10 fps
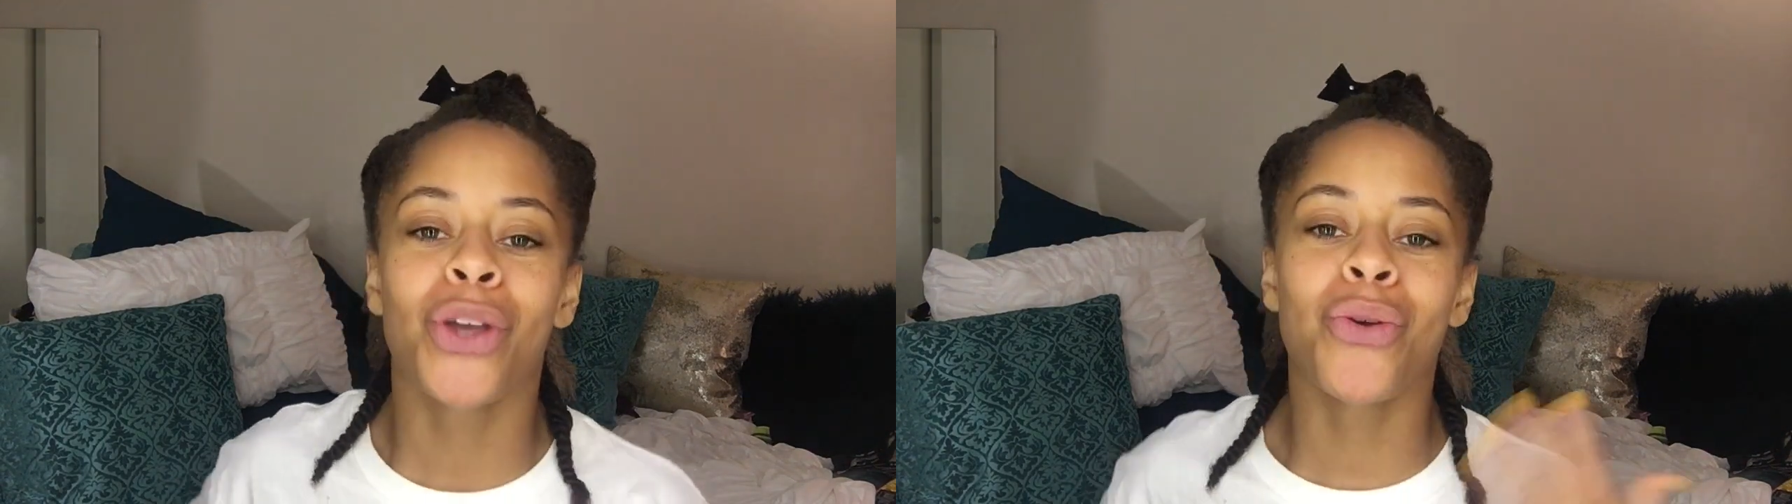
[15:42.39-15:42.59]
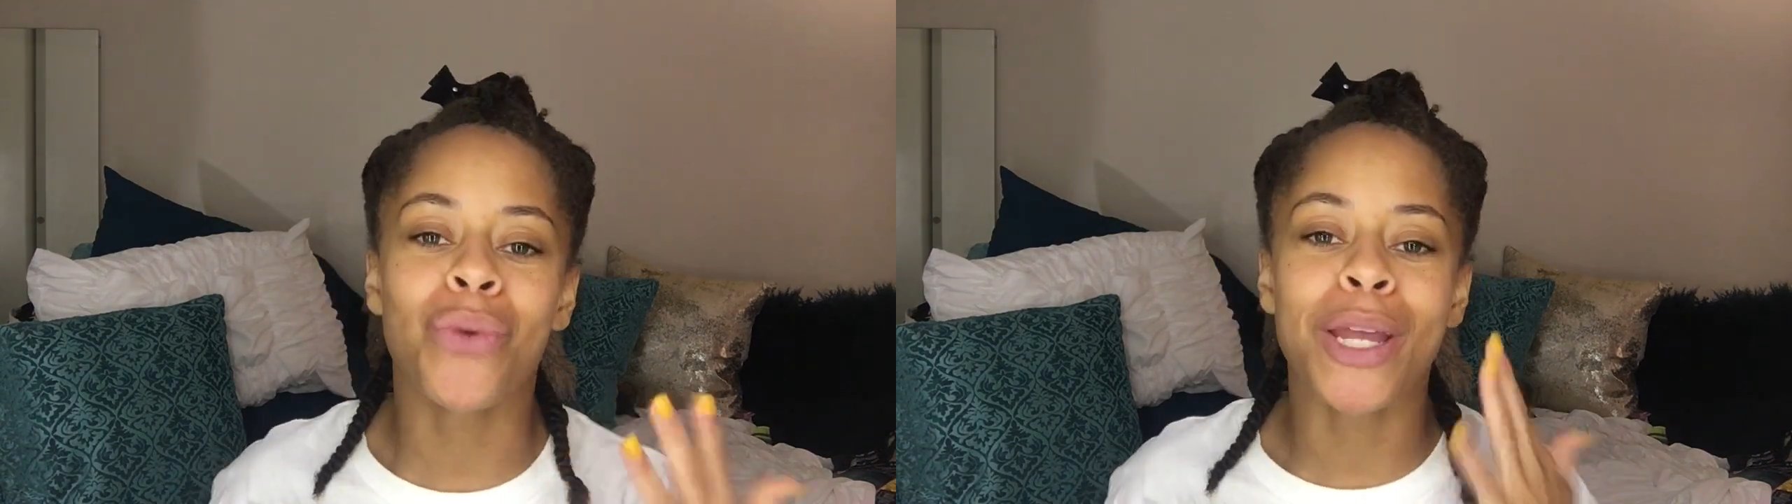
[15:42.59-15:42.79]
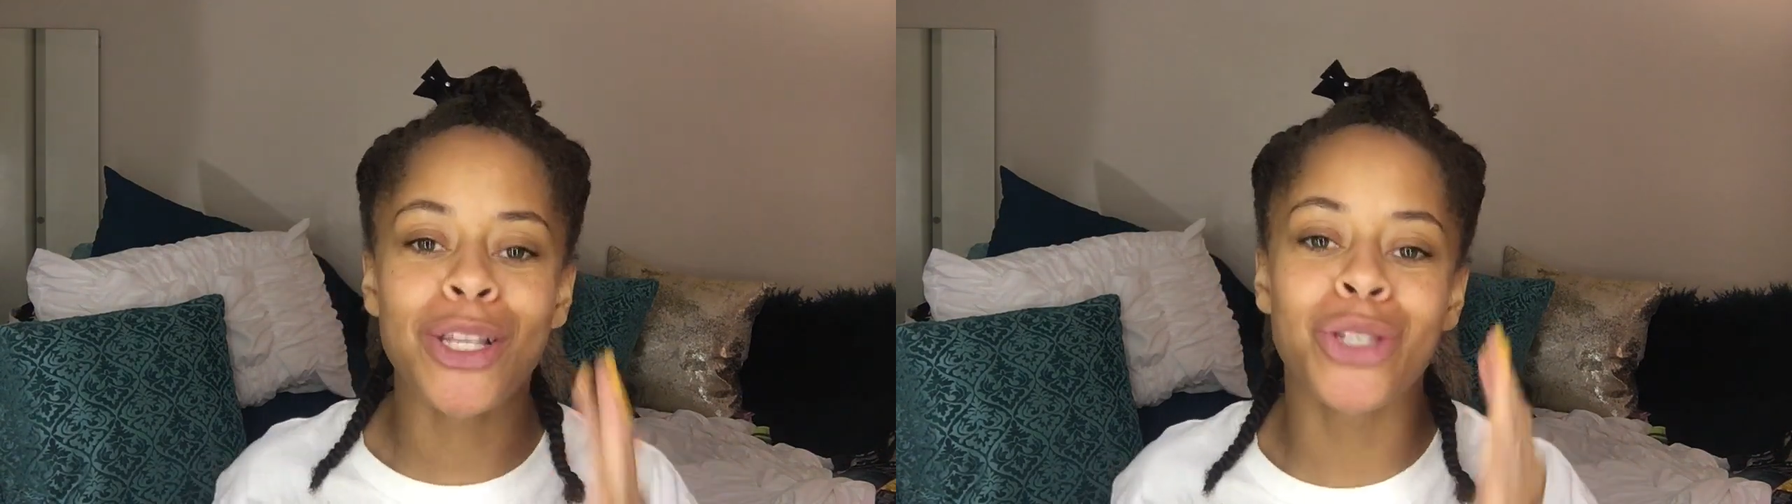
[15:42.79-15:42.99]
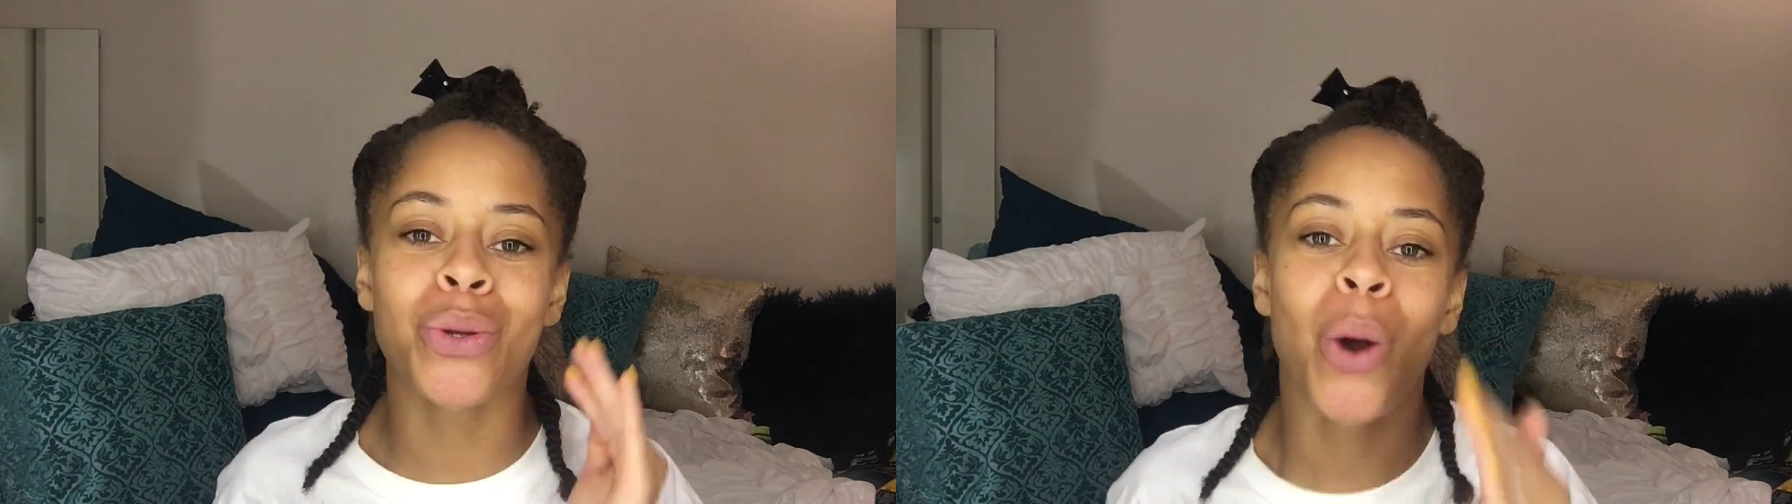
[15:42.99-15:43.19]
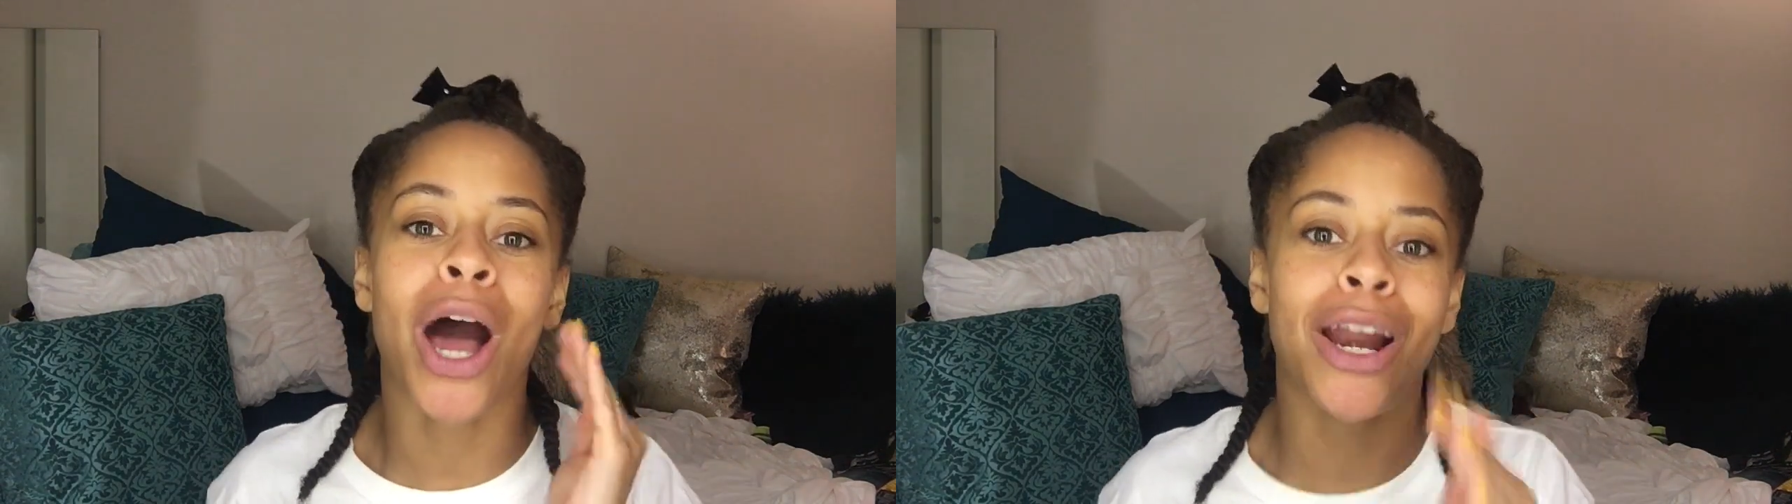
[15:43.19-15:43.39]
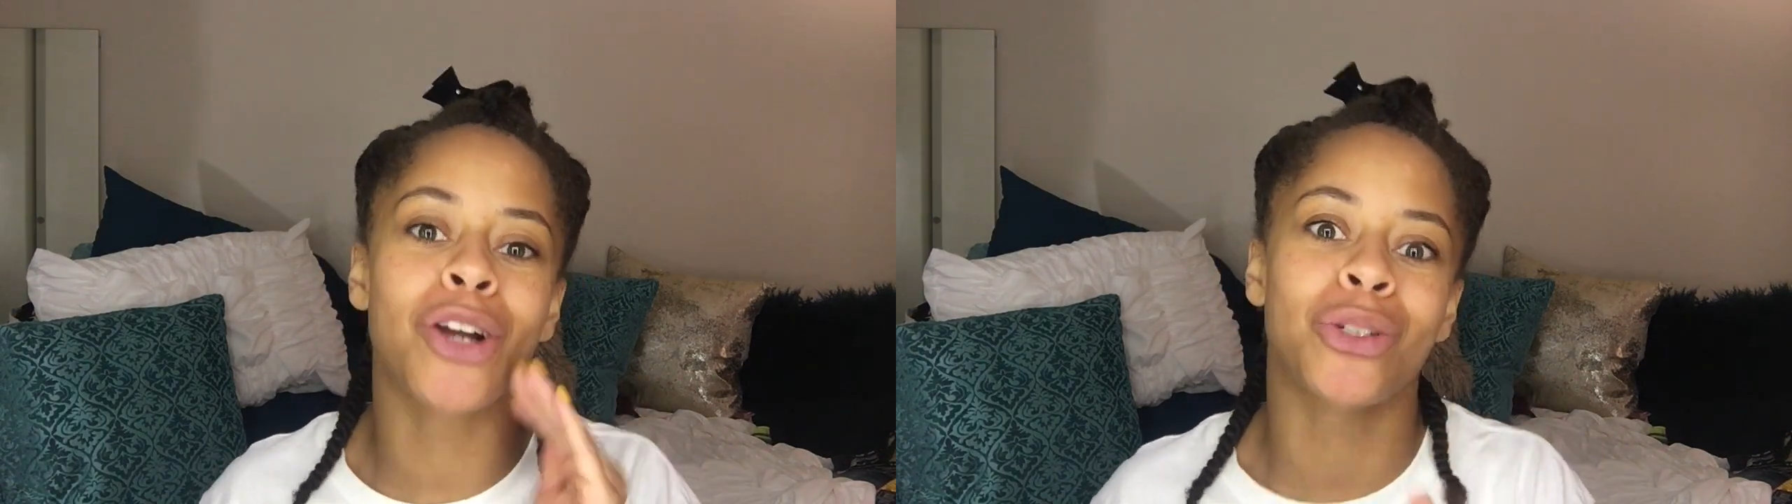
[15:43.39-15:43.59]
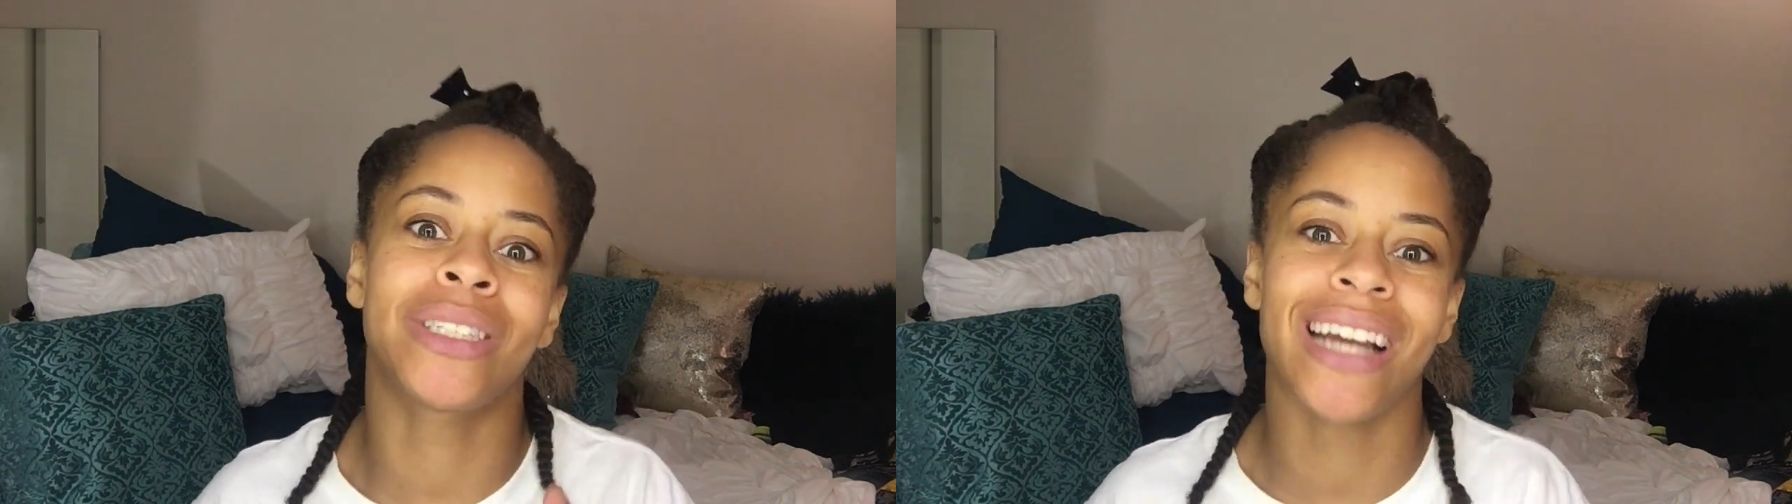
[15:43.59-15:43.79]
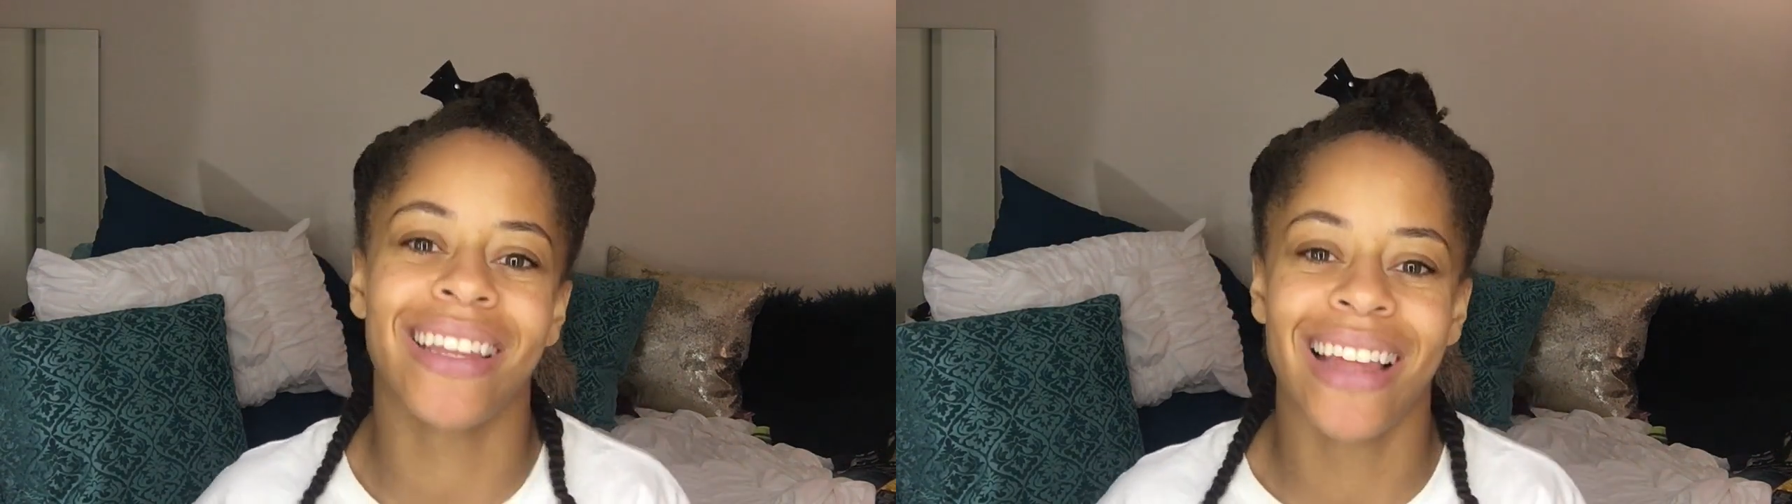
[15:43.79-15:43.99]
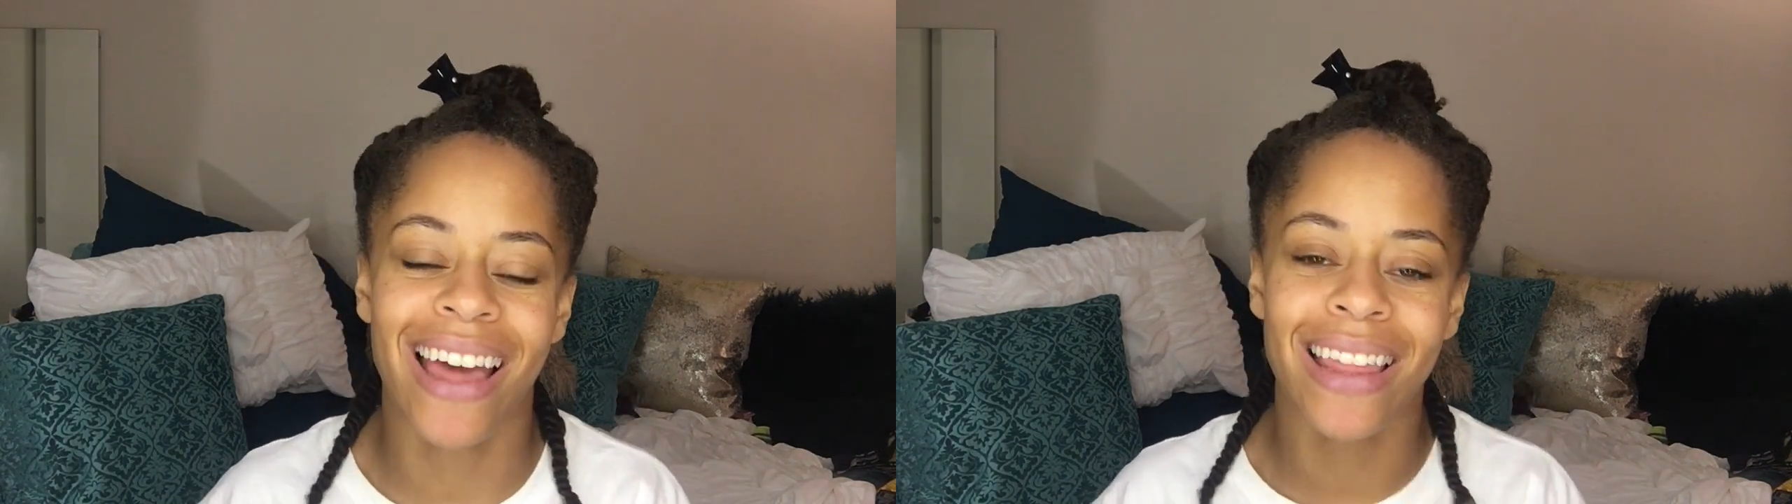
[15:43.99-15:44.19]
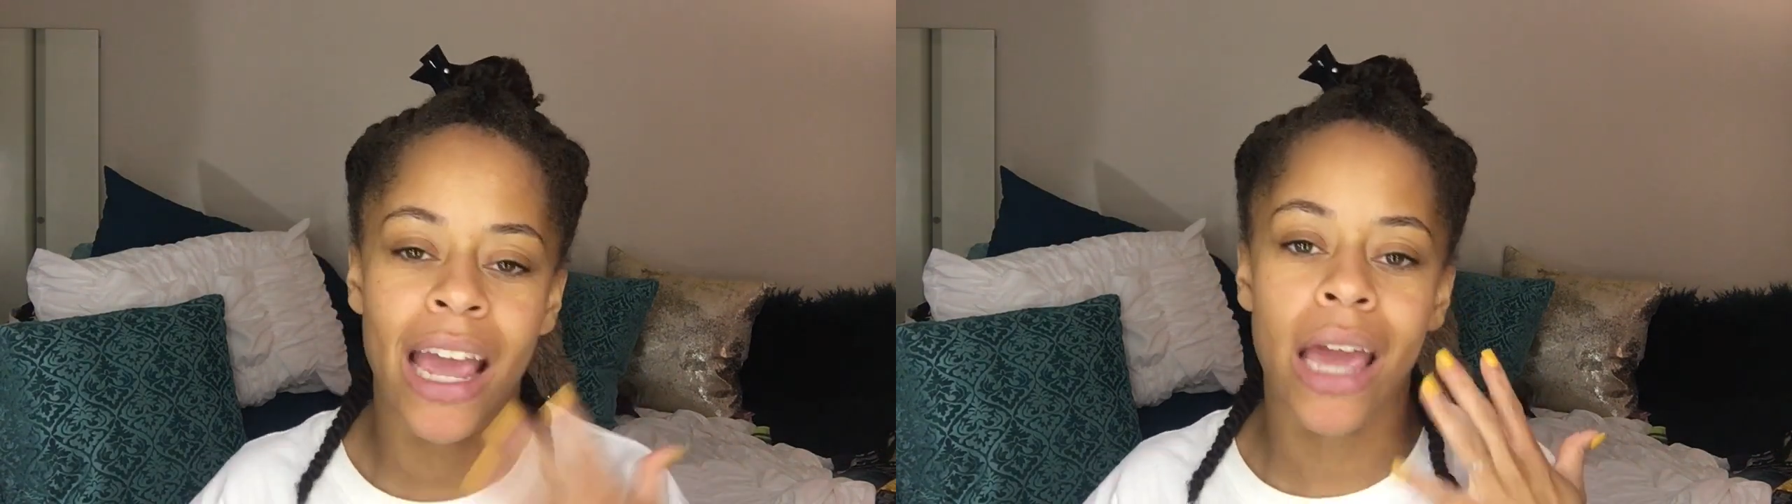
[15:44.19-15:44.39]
you need to understand that.